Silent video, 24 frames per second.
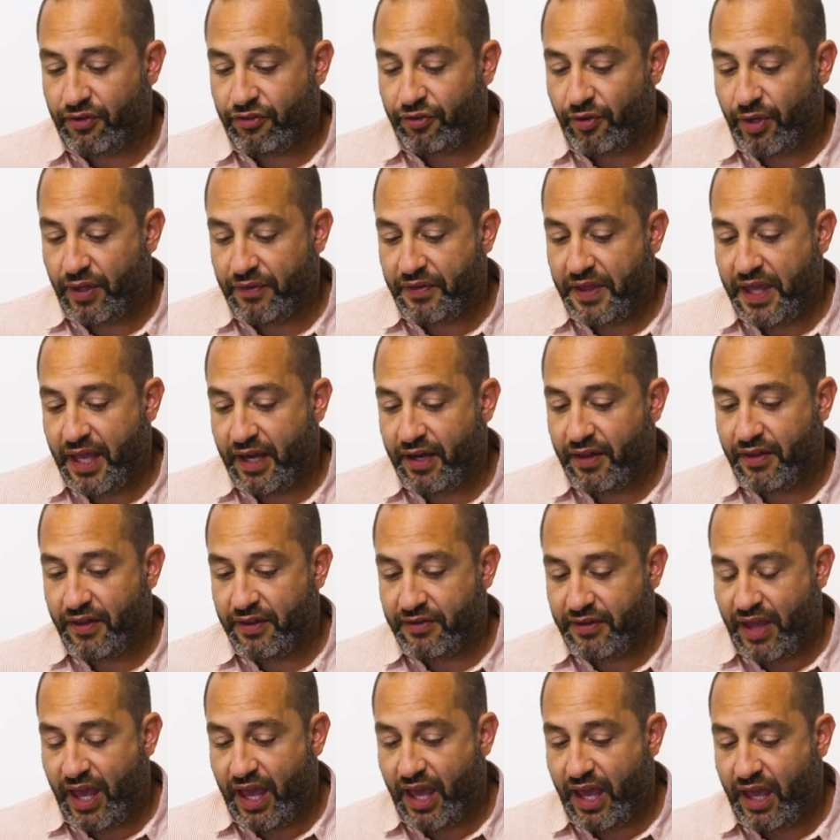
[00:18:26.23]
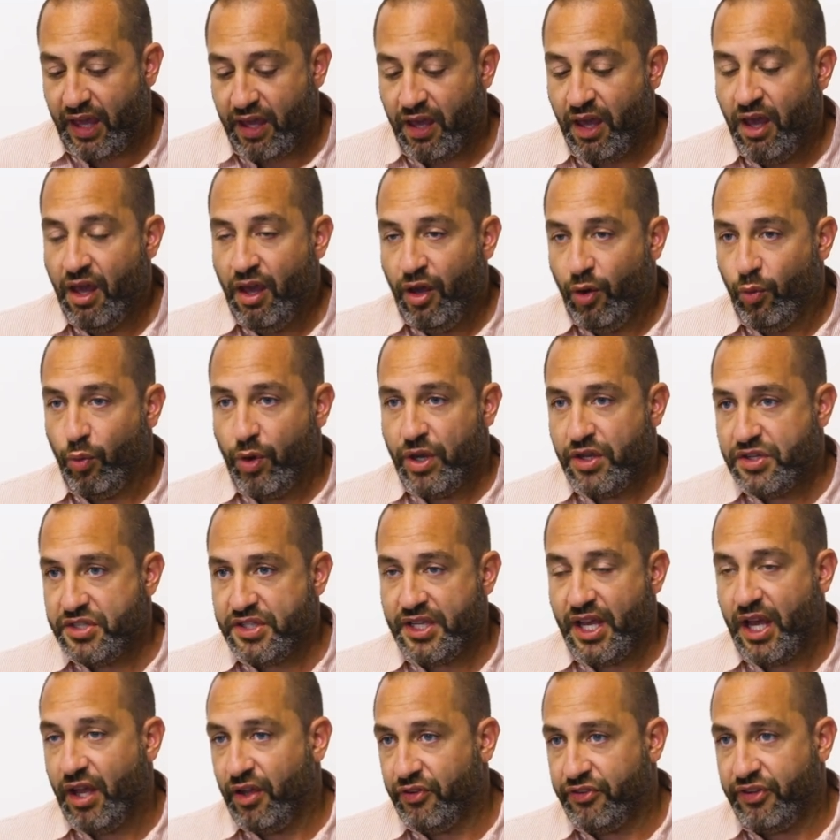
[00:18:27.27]
So at the end of the day, we
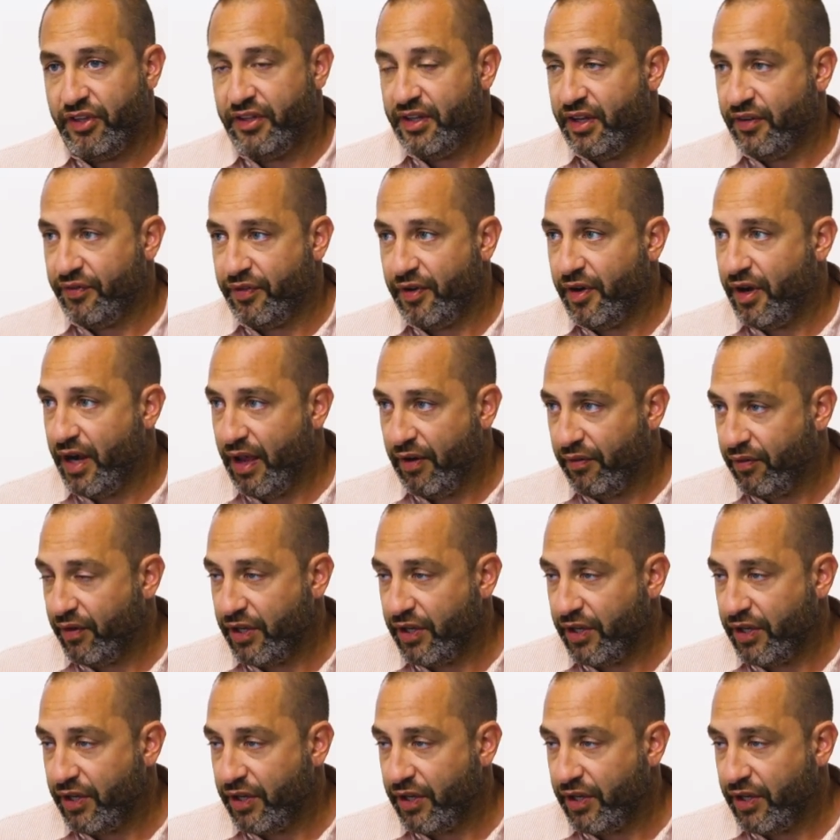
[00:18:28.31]
sell to different,